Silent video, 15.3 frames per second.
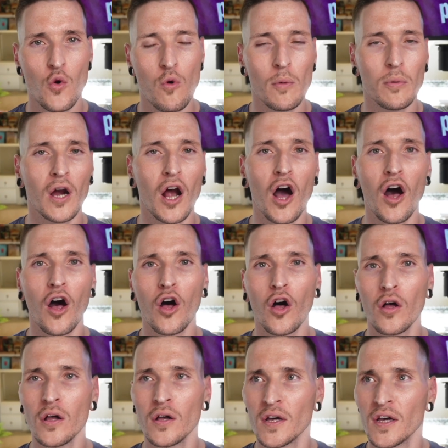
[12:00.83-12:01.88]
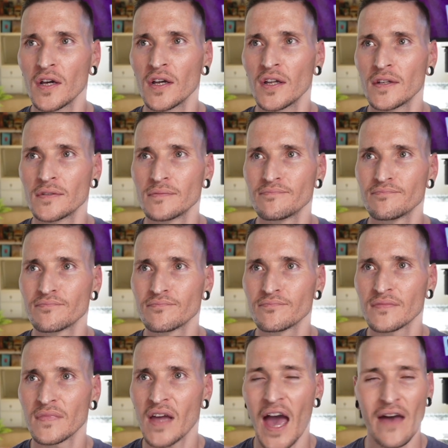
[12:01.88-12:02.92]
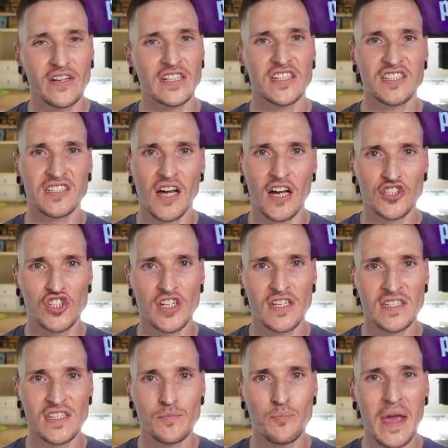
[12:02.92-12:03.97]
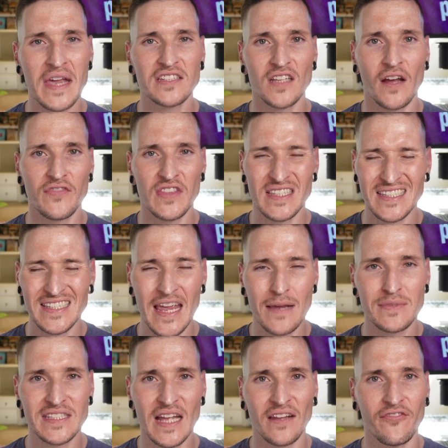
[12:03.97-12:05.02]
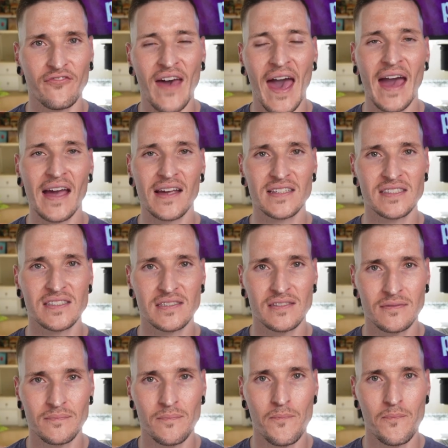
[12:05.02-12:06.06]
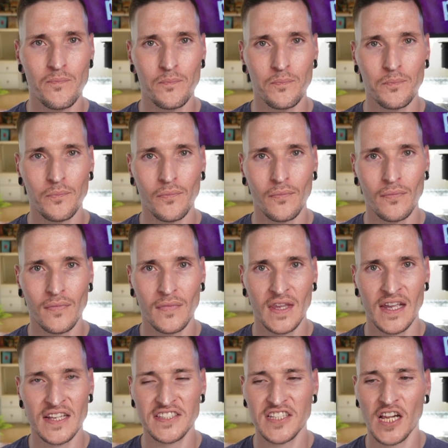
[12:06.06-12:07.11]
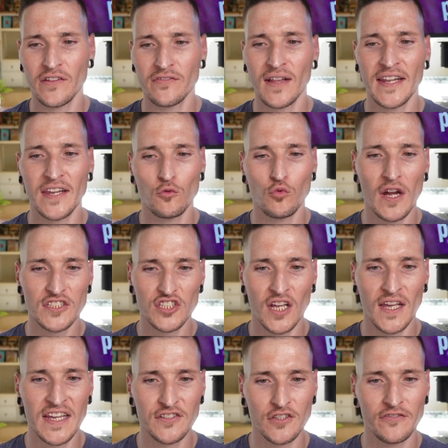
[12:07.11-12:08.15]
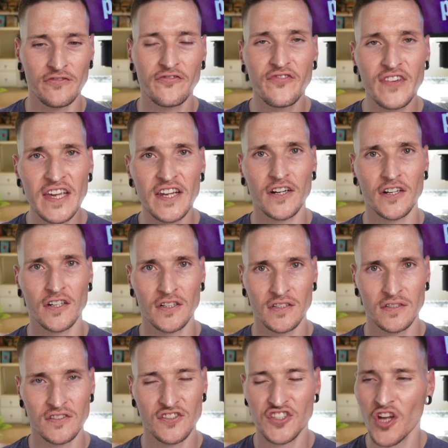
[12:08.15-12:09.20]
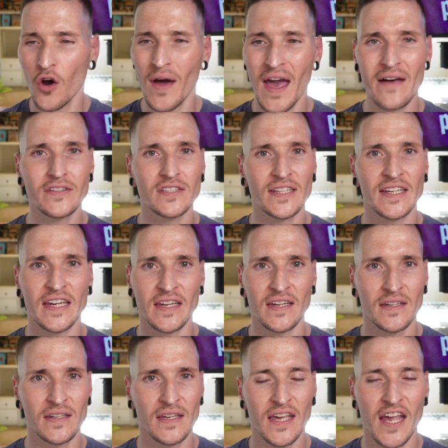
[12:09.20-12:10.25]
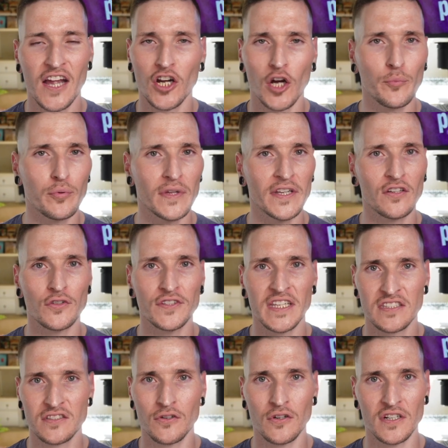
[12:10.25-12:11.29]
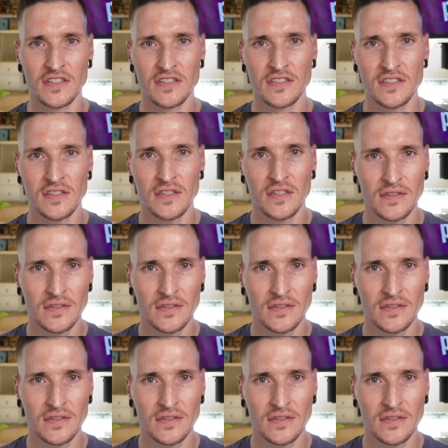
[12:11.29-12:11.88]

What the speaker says: where we're all having discussions based off the same set of facts instead of letting Russia interfere so heavily in our political discourse.